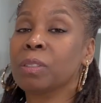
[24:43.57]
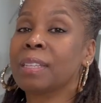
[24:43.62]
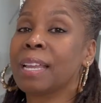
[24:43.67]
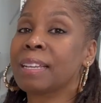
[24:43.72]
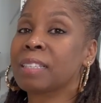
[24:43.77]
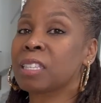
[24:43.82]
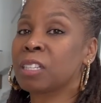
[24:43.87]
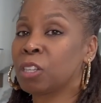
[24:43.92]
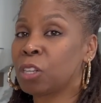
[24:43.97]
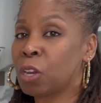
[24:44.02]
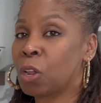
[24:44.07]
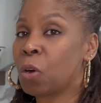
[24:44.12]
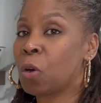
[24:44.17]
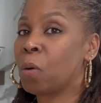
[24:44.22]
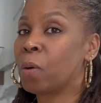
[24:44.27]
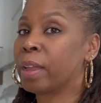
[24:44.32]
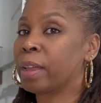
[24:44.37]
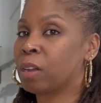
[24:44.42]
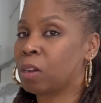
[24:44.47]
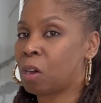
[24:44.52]
that's
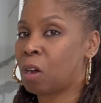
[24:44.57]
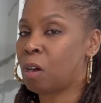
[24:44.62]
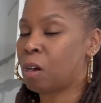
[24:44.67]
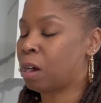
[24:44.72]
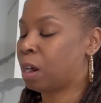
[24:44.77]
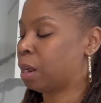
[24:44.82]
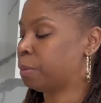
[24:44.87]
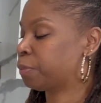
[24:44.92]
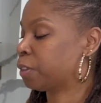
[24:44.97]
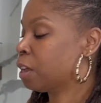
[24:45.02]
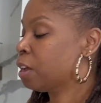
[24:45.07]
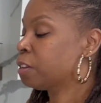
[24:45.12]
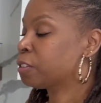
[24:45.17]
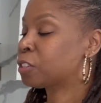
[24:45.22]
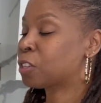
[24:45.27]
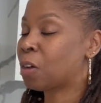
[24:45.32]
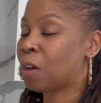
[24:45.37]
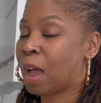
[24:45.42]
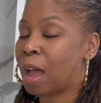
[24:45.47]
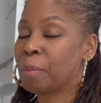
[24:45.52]
low in carb.
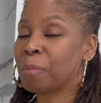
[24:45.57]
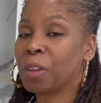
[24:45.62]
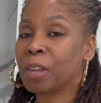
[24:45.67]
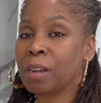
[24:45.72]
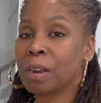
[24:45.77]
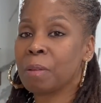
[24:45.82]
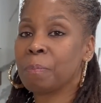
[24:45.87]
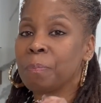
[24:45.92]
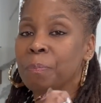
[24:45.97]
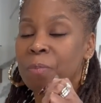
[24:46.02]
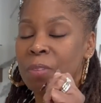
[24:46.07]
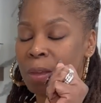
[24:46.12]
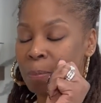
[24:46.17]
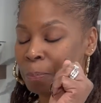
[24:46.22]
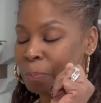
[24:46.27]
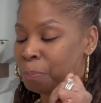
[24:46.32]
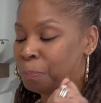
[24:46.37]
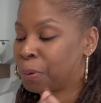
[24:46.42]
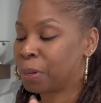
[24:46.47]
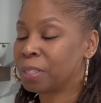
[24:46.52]
So I'm gonna
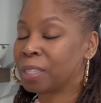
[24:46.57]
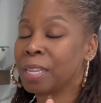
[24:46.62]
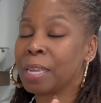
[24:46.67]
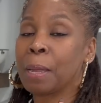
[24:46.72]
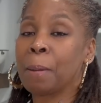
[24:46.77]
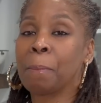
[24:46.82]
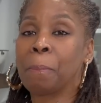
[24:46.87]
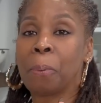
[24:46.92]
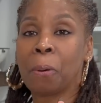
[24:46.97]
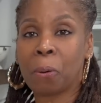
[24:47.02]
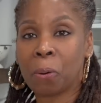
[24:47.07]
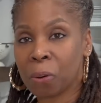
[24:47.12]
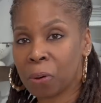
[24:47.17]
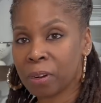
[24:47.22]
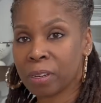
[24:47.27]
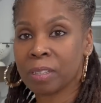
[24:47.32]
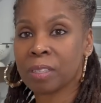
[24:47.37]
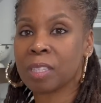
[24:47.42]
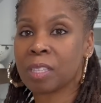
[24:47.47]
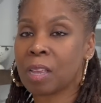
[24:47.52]
put the
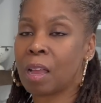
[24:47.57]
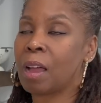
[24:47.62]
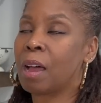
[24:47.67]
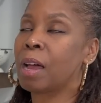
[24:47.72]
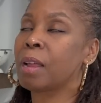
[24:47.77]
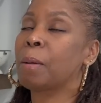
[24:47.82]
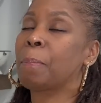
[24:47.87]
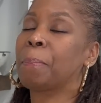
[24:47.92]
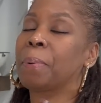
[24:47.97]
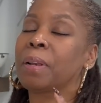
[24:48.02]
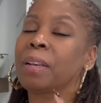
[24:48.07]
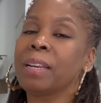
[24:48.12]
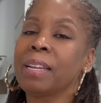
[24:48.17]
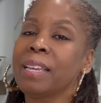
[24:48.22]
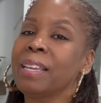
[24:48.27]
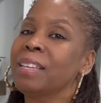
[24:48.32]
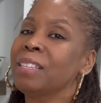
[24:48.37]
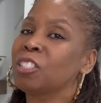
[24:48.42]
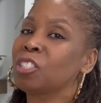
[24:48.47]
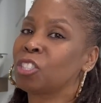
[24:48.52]
importance on,
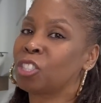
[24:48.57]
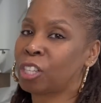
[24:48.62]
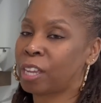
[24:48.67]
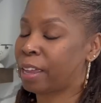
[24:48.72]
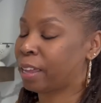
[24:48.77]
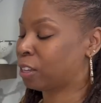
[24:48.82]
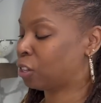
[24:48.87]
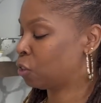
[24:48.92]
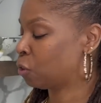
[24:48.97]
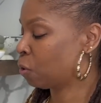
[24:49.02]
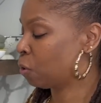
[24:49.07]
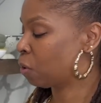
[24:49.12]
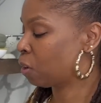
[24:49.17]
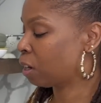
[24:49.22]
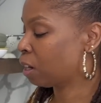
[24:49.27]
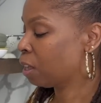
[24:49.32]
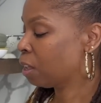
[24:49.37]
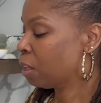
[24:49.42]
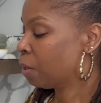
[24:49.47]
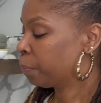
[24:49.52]
please check
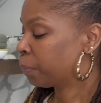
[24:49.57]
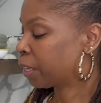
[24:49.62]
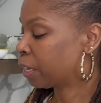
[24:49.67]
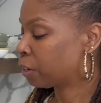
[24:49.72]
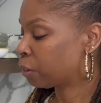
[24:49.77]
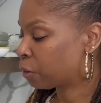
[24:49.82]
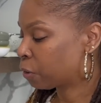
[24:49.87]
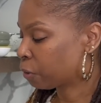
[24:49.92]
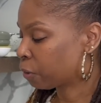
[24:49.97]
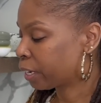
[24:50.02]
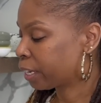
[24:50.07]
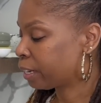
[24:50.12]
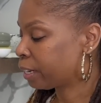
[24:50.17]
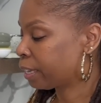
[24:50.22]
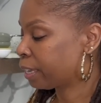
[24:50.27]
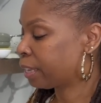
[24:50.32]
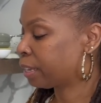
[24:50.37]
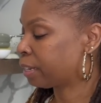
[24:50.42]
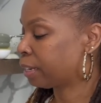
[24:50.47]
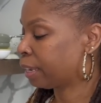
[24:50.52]
your
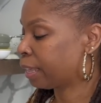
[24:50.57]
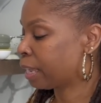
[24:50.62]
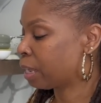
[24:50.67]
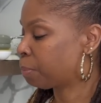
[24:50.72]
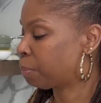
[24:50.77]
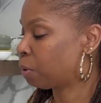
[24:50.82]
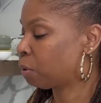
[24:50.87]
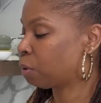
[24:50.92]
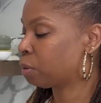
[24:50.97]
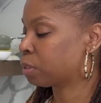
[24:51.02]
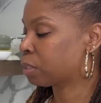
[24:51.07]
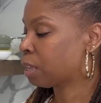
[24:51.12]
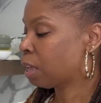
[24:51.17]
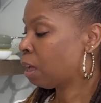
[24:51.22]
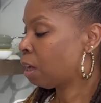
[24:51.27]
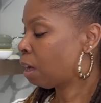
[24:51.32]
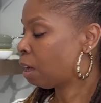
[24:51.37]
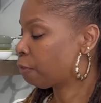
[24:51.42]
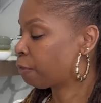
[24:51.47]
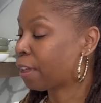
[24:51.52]
ingredient labels
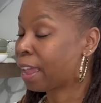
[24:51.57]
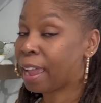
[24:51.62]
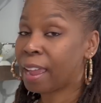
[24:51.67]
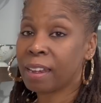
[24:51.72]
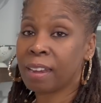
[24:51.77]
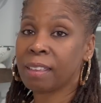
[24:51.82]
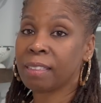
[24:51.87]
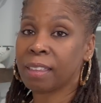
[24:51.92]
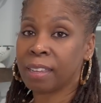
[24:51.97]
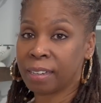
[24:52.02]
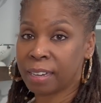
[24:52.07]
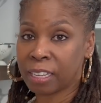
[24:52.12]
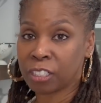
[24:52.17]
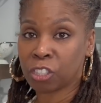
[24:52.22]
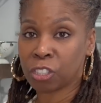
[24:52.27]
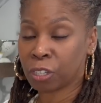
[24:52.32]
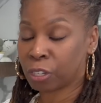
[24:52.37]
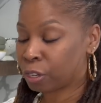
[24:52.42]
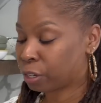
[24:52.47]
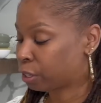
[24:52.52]
of anything
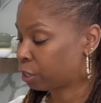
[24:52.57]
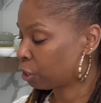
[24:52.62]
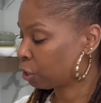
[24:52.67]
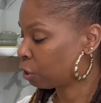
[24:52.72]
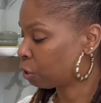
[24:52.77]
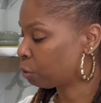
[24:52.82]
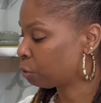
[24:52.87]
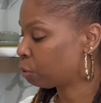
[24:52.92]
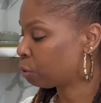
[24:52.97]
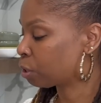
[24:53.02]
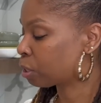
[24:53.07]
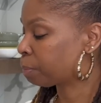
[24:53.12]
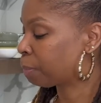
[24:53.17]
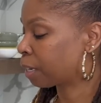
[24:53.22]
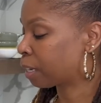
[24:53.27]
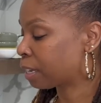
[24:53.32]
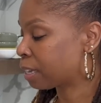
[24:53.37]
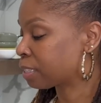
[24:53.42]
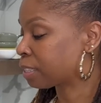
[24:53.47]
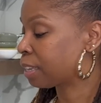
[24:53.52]
that you're gonna use,
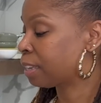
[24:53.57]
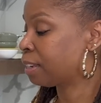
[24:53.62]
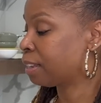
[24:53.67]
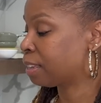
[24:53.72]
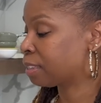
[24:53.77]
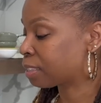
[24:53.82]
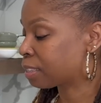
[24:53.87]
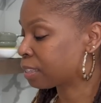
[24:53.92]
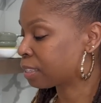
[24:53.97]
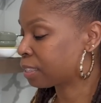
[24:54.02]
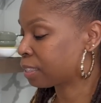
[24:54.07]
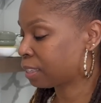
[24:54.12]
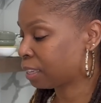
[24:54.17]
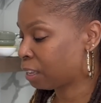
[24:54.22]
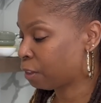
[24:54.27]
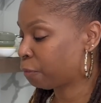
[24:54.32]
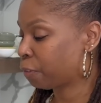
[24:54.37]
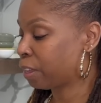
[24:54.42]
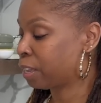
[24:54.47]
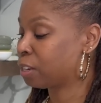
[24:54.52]
because it is
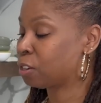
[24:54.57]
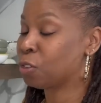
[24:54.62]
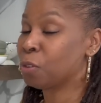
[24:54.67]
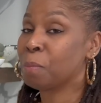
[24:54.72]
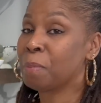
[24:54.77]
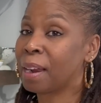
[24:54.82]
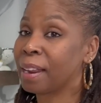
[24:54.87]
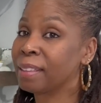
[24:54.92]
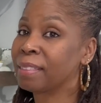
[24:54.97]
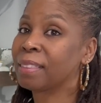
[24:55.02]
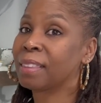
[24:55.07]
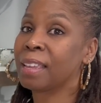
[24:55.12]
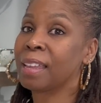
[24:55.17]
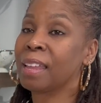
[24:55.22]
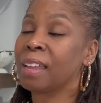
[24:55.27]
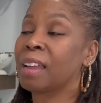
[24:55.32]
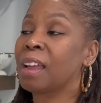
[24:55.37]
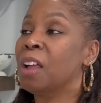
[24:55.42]
deceiving. You might think